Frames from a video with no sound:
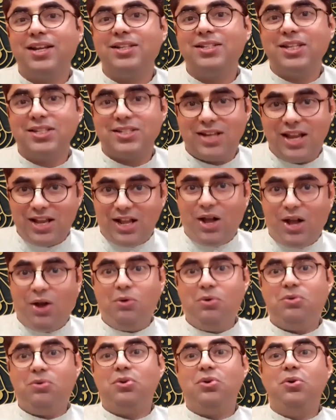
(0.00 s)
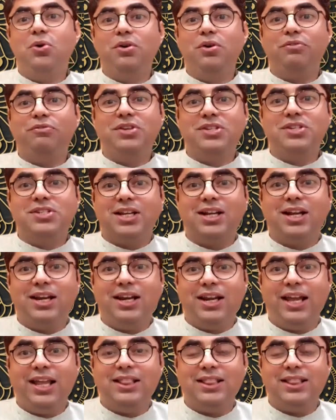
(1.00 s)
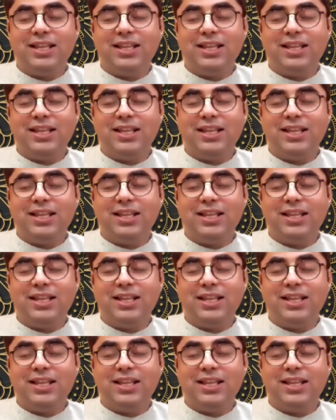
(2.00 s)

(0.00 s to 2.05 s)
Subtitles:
Just like how good physical health